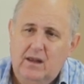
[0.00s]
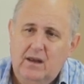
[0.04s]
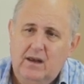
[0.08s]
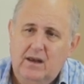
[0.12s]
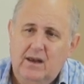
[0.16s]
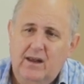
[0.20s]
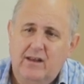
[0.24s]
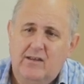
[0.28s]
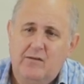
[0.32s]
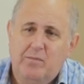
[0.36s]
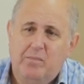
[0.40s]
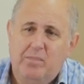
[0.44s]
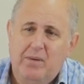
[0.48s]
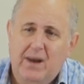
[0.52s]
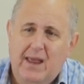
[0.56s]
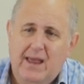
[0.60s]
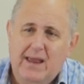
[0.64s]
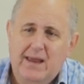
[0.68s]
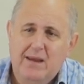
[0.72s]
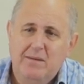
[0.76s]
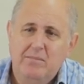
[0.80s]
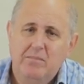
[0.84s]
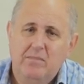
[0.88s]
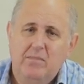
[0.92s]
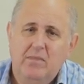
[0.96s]
Let's
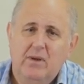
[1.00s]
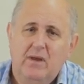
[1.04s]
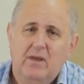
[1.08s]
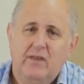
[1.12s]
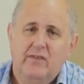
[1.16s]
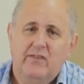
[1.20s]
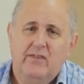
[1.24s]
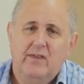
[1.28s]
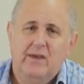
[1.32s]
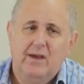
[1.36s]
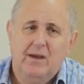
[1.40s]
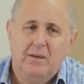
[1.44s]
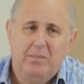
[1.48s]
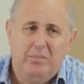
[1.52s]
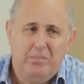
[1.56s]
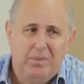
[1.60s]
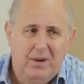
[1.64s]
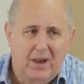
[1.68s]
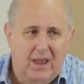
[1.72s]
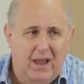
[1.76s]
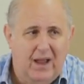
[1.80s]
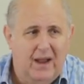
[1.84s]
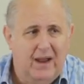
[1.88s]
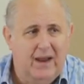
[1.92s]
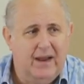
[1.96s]
blame the
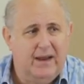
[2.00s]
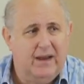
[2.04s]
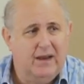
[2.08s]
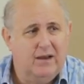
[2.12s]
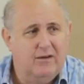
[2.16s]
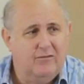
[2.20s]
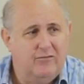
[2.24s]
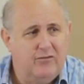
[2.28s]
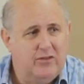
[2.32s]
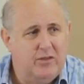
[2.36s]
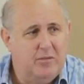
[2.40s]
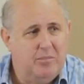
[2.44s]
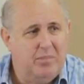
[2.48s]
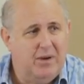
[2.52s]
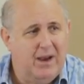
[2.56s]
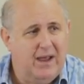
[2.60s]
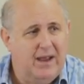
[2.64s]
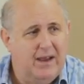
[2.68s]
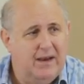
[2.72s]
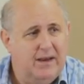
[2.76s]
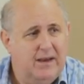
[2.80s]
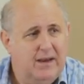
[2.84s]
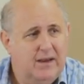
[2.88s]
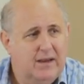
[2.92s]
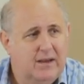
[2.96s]
applying of the
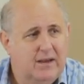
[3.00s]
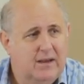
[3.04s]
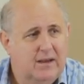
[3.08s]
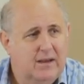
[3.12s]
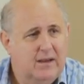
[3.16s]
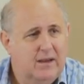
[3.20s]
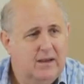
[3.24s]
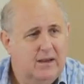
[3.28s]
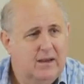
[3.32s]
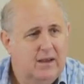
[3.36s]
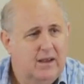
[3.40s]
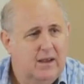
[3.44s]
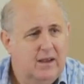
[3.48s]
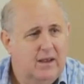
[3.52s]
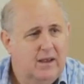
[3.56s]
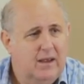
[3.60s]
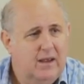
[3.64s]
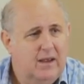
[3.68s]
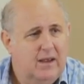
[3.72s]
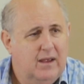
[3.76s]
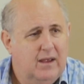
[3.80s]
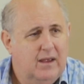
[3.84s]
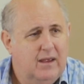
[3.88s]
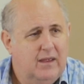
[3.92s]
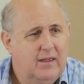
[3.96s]
blood,
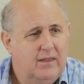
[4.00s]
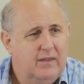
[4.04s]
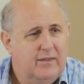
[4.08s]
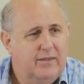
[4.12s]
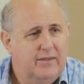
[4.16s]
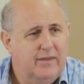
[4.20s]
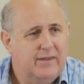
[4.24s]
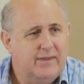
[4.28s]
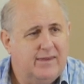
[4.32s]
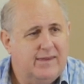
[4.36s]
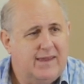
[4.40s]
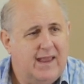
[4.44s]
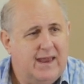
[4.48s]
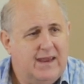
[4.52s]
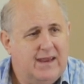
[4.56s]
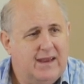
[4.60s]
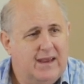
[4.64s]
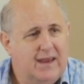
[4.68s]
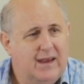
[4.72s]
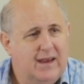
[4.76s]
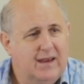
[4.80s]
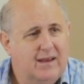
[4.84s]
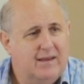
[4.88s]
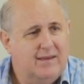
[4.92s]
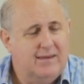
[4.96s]
the
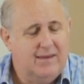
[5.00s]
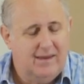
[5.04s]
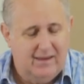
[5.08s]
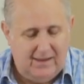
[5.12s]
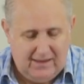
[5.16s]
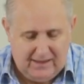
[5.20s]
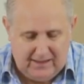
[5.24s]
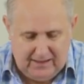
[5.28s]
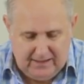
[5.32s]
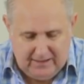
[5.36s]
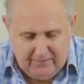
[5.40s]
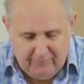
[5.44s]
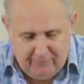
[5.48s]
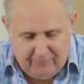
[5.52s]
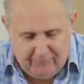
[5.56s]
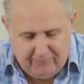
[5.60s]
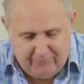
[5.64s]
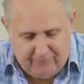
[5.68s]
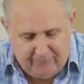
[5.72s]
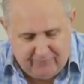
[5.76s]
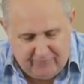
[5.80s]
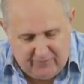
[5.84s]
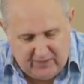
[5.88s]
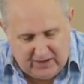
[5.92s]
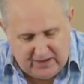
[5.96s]
taking it in
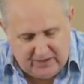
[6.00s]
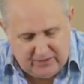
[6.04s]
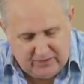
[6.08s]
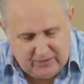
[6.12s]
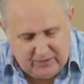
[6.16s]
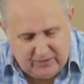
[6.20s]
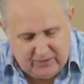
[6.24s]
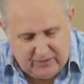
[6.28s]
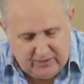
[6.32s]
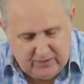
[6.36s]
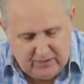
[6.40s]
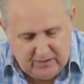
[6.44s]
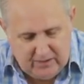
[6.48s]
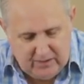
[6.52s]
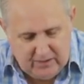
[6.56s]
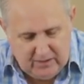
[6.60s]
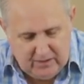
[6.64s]
faith.